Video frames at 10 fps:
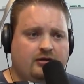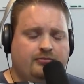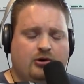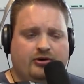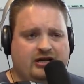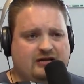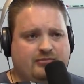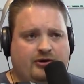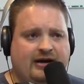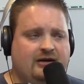bone in,
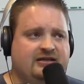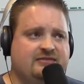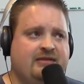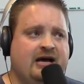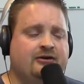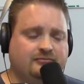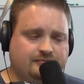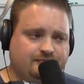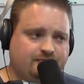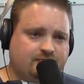bone out, doesn't matter,
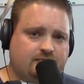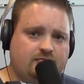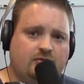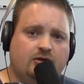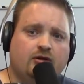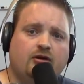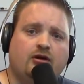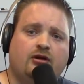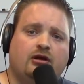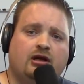
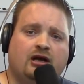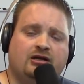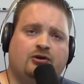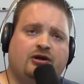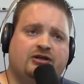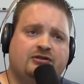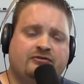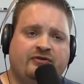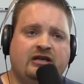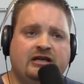cook it
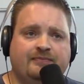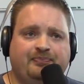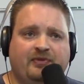sous vide,